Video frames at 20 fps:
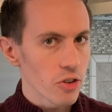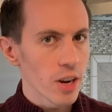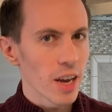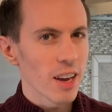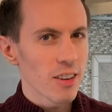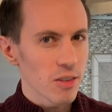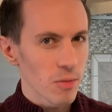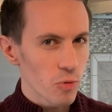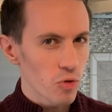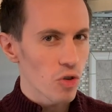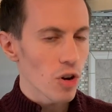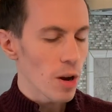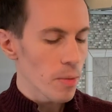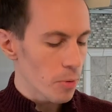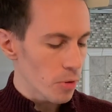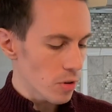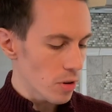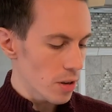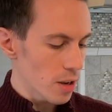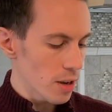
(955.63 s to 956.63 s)
It has some
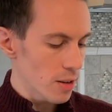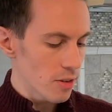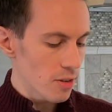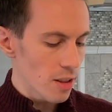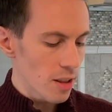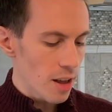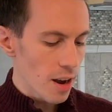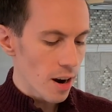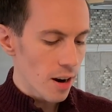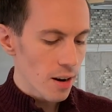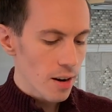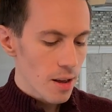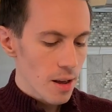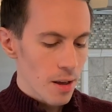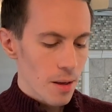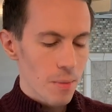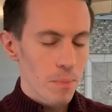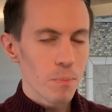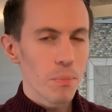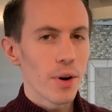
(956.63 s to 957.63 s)
tropical hints in there,
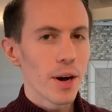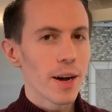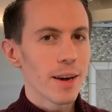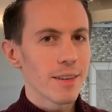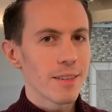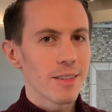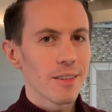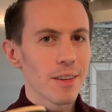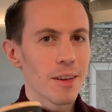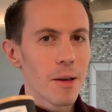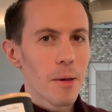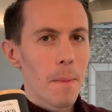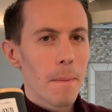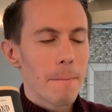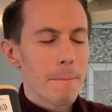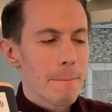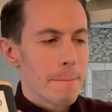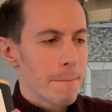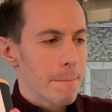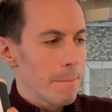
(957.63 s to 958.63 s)
but
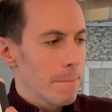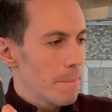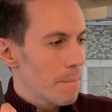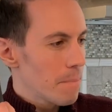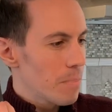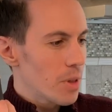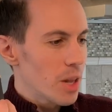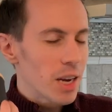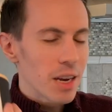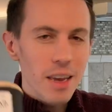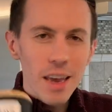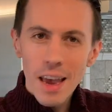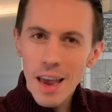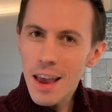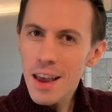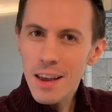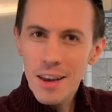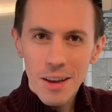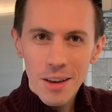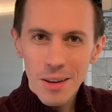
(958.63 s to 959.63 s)
the
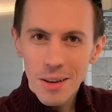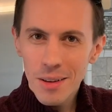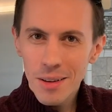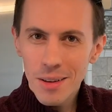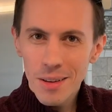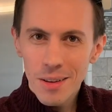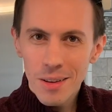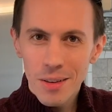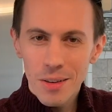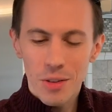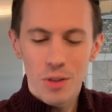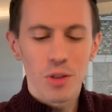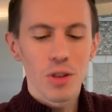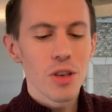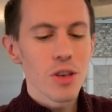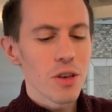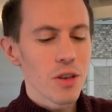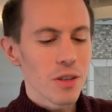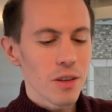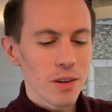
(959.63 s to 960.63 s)
cake,
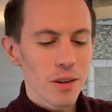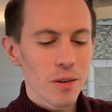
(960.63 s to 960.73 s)
the